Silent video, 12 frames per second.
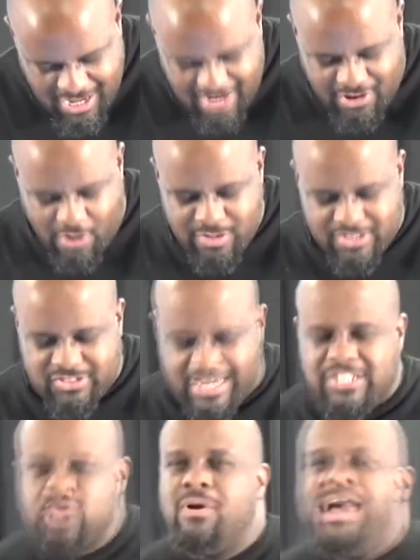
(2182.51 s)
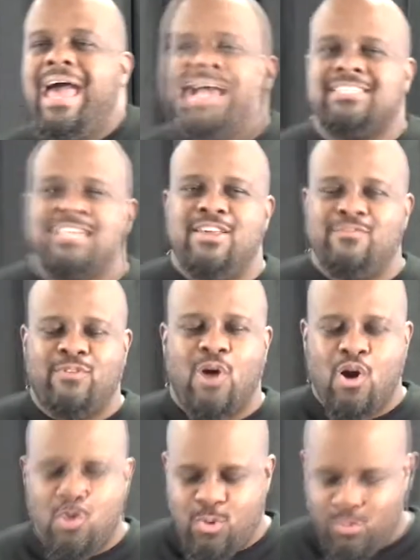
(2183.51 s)
Notice sexual acts
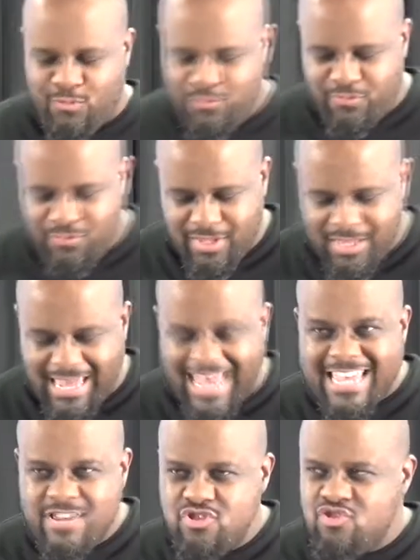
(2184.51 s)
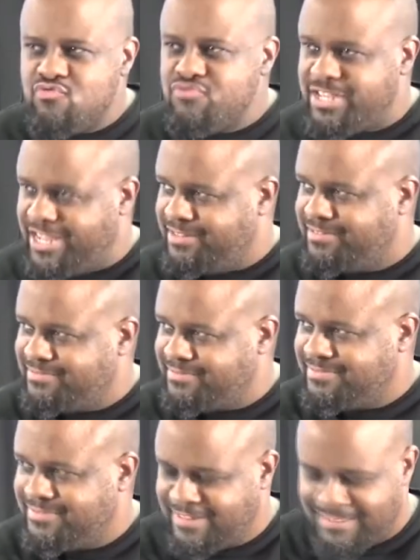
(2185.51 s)
involve a union.
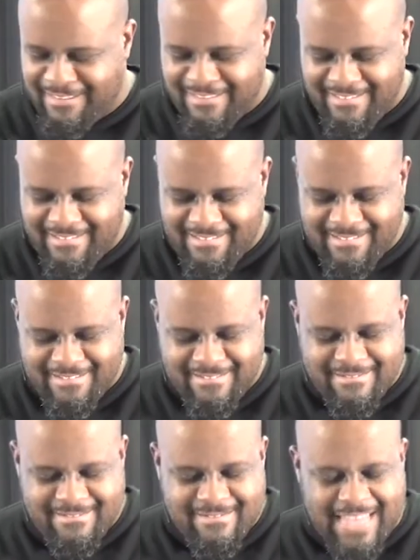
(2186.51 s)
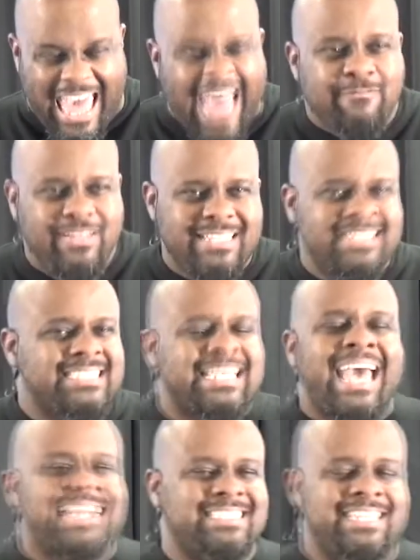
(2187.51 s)
Mm-hmm. Having
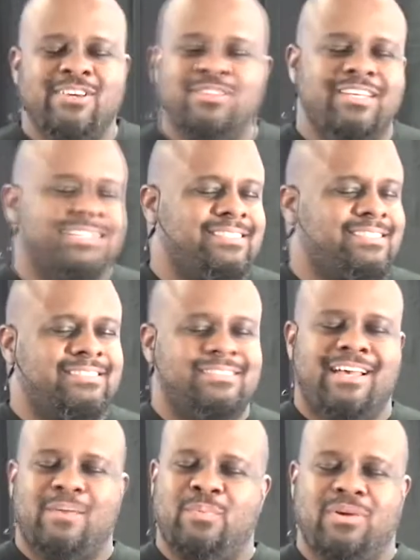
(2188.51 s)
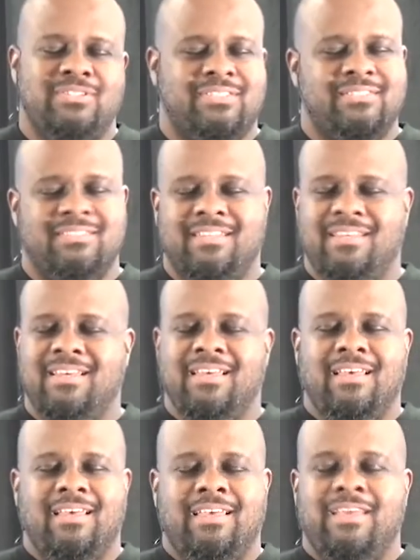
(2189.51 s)
sex, hear this young person,
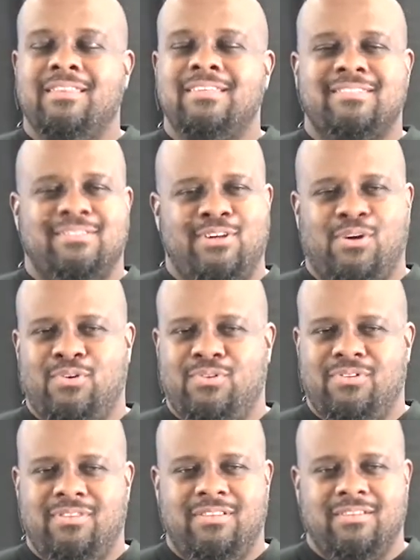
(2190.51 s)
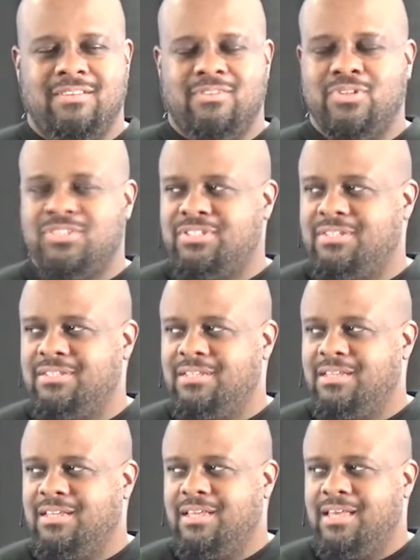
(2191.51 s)
hear this adult Christian,
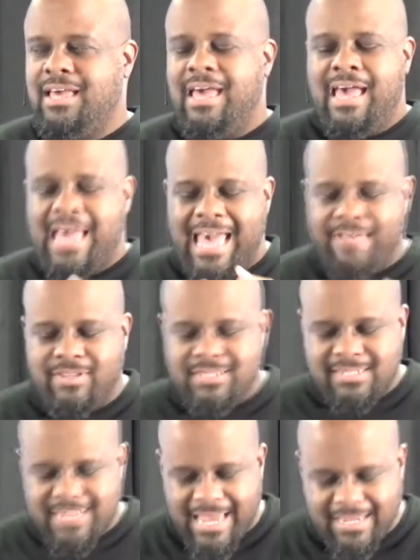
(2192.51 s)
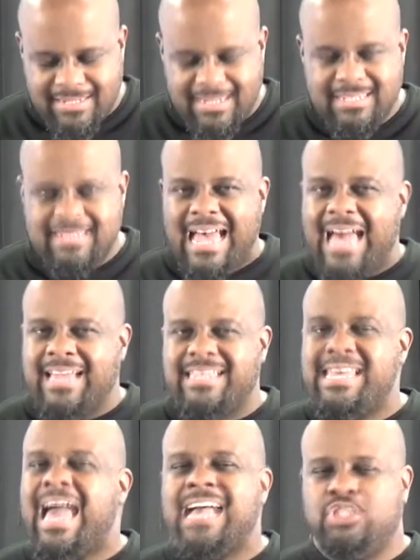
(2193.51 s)
having sex is not
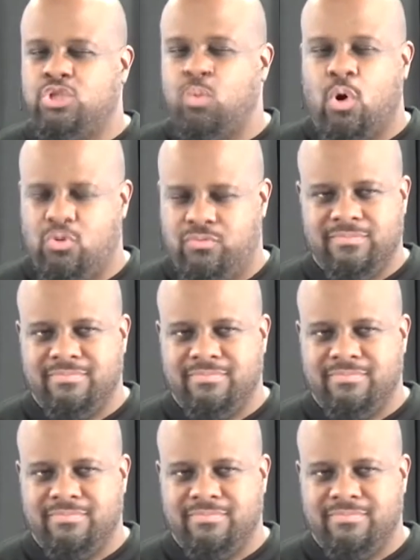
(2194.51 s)
casual